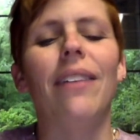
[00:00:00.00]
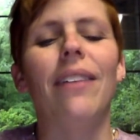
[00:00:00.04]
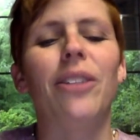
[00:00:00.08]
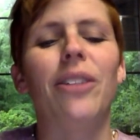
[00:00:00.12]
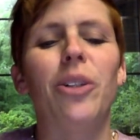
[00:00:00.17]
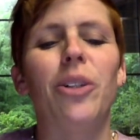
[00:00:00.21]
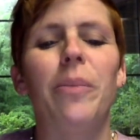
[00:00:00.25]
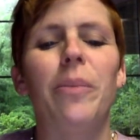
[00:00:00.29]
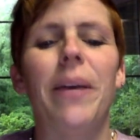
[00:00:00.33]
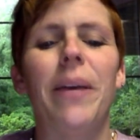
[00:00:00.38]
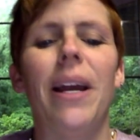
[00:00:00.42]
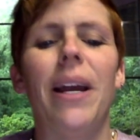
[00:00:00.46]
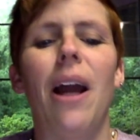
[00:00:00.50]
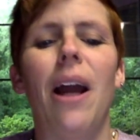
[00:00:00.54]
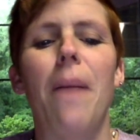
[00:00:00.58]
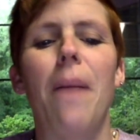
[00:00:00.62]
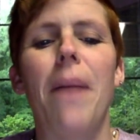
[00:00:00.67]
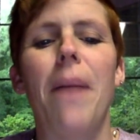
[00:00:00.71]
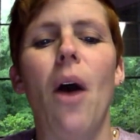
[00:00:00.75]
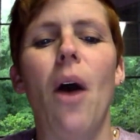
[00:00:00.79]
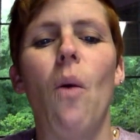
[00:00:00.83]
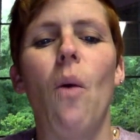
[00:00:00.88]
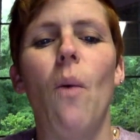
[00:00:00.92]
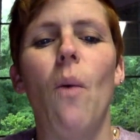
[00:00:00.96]
a little bit
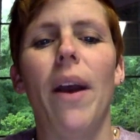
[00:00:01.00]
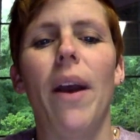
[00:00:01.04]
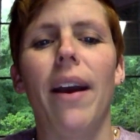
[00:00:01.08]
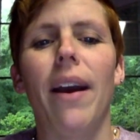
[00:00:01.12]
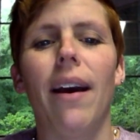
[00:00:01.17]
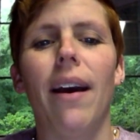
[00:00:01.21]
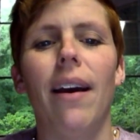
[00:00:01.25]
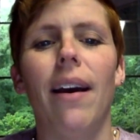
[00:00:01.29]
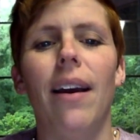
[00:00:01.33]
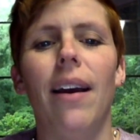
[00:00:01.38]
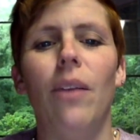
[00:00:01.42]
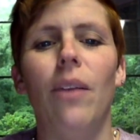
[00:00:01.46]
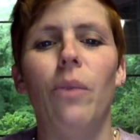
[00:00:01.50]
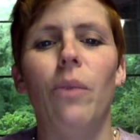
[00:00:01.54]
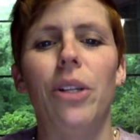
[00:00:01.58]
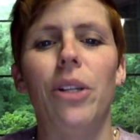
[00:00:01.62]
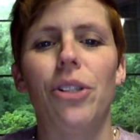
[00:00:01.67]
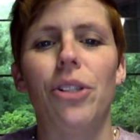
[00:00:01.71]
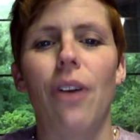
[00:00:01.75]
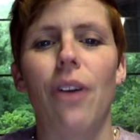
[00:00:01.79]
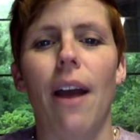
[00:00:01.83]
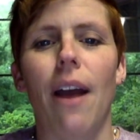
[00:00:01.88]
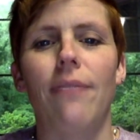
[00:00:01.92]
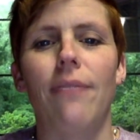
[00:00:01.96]
about Wicca and
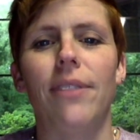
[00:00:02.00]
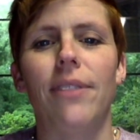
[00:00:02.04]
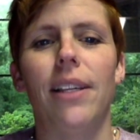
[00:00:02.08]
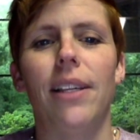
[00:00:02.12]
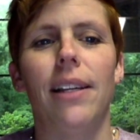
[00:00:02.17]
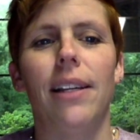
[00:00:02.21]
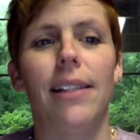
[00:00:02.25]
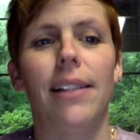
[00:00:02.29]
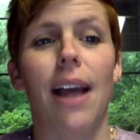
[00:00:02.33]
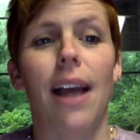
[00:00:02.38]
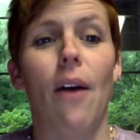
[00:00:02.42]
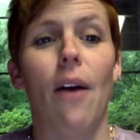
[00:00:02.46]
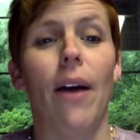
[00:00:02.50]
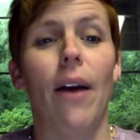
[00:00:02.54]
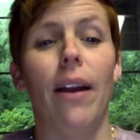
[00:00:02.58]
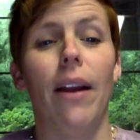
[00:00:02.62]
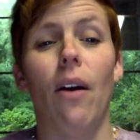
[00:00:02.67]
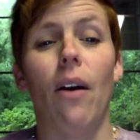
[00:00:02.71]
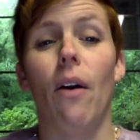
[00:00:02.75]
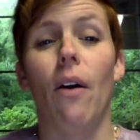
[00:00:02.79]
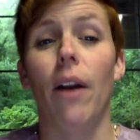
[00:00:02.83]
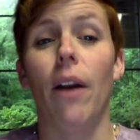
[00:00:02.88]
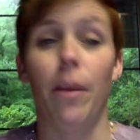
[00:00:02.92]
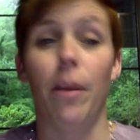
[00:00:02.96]
witchcraft, seeing as how I'd
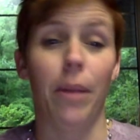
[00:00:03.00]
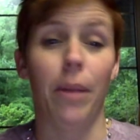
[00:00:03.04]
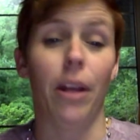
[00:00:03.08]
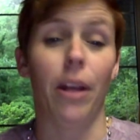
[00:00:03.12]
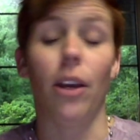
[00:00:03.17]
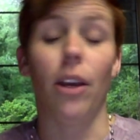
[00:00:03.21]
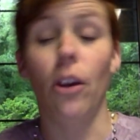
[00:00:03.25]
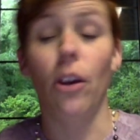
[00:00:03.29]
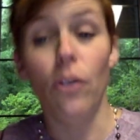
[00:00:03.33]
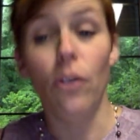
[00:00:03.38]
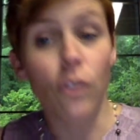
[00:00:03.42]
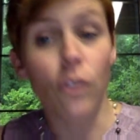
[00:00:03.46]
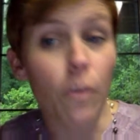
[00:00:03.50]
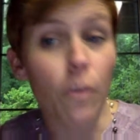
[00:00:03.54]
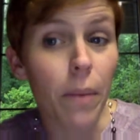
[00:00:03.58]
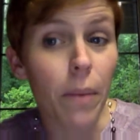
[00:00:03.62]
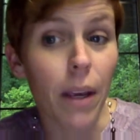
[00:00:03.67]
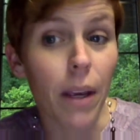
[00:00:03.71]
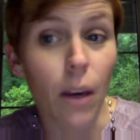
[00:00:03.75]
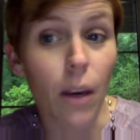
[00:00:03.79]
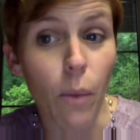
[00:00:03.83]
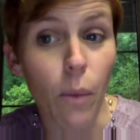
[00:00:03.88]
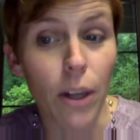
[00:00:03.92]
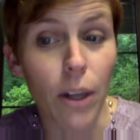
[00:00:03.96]
already been accused of
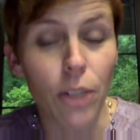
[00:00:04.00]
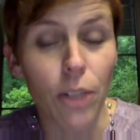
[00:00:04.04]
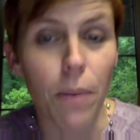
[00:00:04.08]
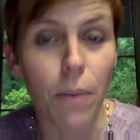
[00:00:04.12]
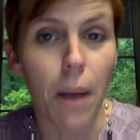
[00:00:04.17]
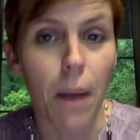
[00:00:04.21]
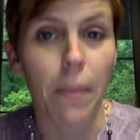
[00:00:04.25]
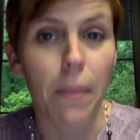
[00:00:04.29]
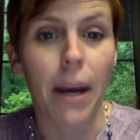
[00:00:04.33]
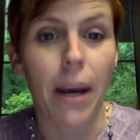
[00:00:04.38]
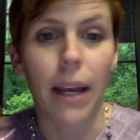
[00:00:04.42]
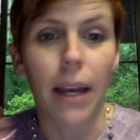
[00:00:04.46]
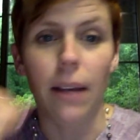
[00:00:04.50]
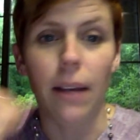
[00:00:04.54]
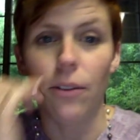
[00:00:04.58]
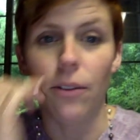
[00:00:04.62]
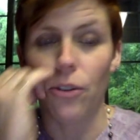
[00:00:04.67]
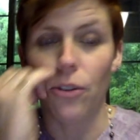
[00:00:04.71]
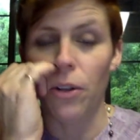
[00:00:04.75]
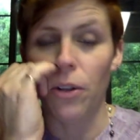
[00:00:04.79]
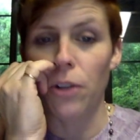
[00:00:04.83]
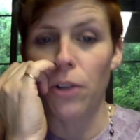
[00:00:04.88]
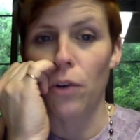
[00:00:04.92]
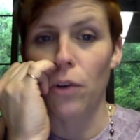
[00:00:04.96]
being a witch by my
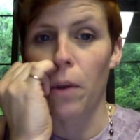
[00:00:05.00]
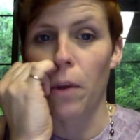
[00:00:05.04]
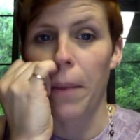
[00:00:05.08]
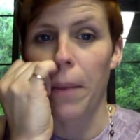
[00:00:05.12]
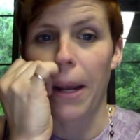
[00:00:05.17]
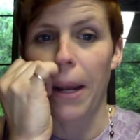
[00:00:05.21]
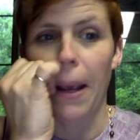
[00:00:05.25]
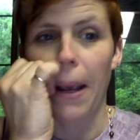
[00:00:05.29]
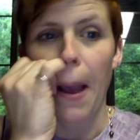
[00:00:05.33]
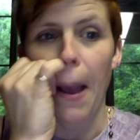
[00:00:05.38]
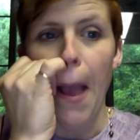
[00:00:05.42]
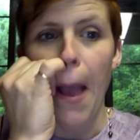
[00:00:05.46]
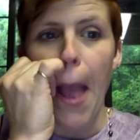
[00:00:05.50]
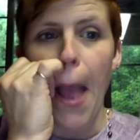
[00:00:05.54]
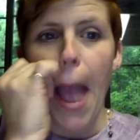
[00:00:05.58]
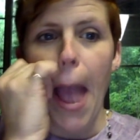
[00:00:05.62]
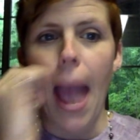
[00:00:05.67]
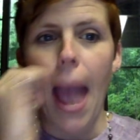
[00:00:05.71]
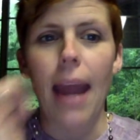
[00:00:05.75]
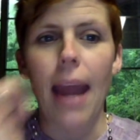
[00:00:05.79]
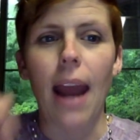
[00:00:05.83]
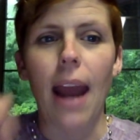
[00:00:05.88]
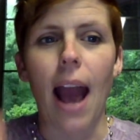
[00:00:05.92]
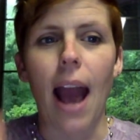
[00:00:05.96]
judicial committee,
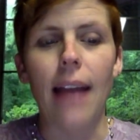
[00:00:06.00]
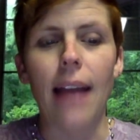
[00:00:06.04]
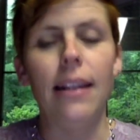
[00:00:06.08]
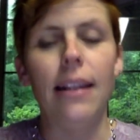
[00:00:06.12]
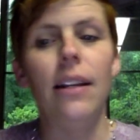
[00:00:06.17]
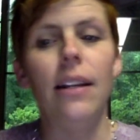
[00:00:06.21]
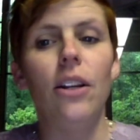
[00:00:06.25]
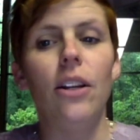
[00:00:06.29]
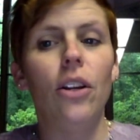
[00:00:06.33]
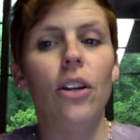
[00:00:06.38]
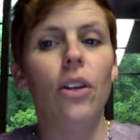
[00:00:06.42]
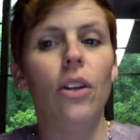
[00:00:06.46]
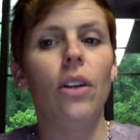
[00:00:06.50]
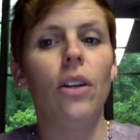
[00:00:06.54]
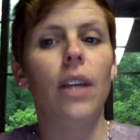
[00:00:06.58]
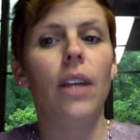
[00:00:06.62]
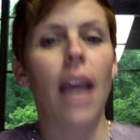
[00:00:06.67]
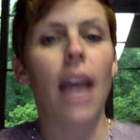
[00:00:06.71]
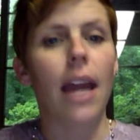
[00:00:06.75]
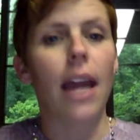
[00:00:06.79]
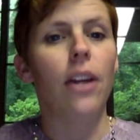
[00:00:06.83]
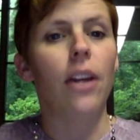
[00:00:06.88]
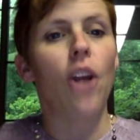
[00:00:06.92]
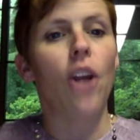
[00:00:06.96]
and I didn't
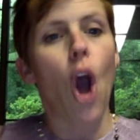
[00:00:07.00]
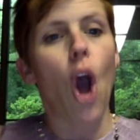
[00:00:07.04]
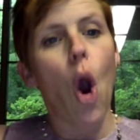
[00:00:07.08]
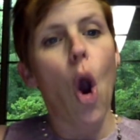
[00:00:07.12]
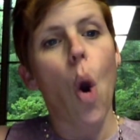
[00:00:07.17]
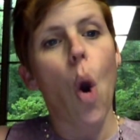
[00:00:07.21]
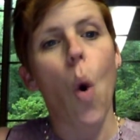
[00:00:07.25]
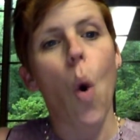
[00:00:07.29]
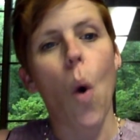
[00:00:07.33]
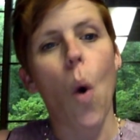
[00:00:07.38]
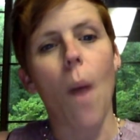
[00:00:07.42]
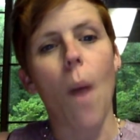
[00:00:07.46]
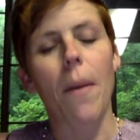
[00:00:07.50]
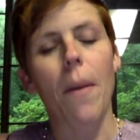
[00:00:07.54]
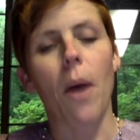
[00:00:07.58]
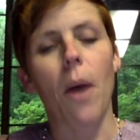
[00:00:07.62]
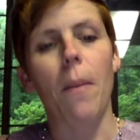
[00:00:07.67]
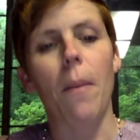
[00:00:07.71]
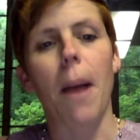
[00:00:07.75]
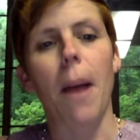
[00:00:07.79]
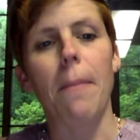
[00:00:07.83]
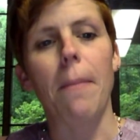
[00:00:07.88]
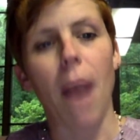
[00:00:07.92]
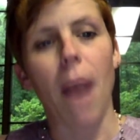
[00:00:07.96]
yet know
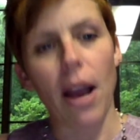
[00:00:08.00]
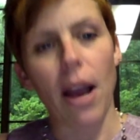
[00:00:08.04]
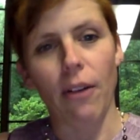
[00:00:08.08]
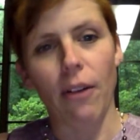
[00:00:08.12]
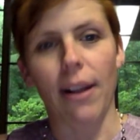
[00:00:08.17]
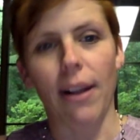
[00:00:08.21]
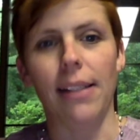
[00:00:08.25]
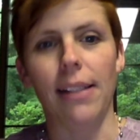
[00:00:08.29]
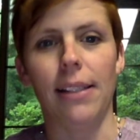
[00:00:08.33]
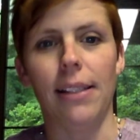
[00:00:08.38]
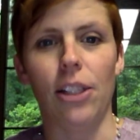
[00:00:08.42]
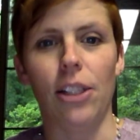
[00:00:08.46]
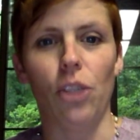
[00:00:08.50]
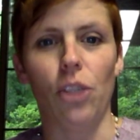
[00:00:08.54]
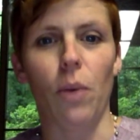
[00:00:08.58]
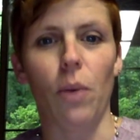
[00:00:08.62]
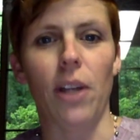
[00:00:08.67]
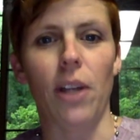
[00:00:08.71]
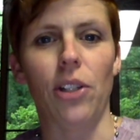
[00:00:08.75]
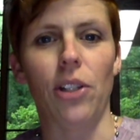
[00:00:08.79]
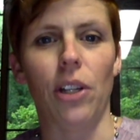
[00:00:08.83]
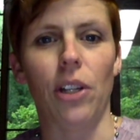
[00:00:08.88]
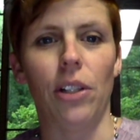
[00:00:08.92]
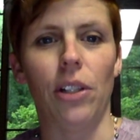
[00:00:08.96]
about my migraine
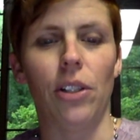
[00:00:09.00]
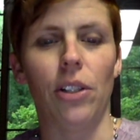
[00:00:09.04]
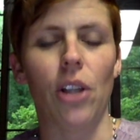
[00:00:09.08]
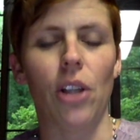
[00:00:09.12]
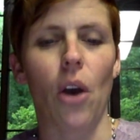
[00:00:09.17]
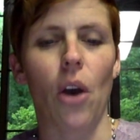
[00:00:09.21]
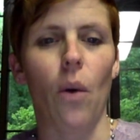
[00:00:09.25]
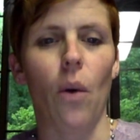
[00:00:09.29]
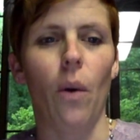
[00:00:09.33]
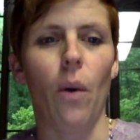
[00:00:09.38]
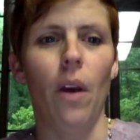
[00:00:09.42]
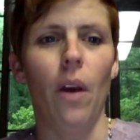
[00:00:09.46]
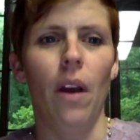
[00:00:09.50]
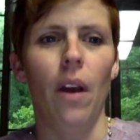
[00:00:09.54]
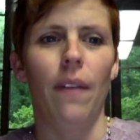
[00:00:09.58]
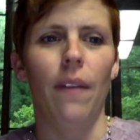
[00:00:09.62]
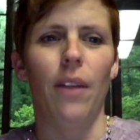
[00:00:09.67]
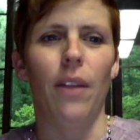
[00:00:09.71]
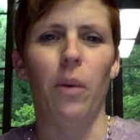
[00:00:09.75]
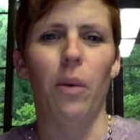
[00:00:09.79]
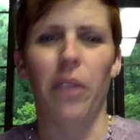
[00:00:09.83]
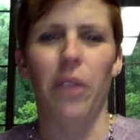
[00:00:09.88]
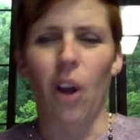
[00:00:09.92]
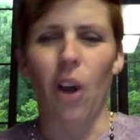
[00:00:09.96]
situation, so
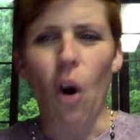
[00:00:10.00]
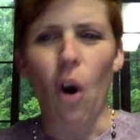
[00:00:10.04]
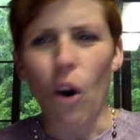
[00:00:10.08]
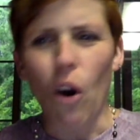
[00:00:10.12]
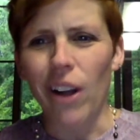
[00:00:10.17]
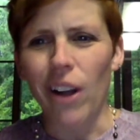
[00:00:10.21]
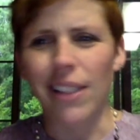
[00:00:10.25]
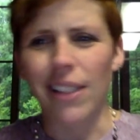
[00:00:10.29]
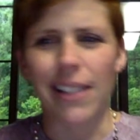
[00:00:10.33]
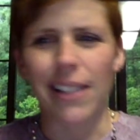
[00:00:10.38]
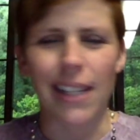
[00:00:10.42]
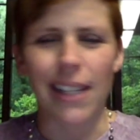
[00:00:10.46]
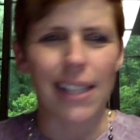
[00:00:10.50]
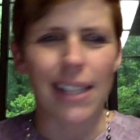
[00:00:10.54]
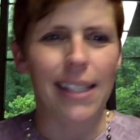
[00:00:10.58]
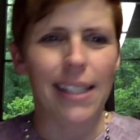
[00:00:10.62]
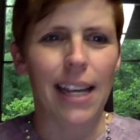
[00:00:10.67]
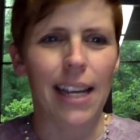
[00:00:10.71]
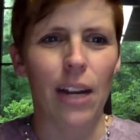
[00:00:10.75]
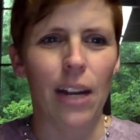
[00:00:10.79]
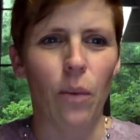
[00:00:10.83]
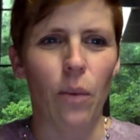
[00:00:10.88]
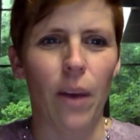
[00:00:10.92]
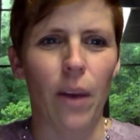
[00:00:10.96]
there were the auras to
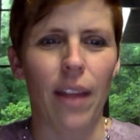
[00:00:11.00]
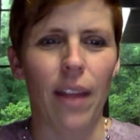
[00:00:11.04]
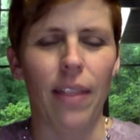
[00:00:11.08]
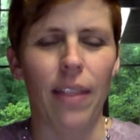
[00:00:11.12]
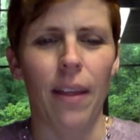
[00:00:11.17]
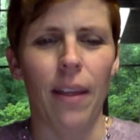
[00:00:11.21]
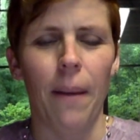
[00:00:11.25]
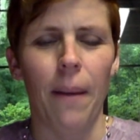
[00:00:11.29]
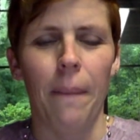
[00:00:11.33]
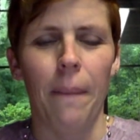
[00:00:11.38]
contend with.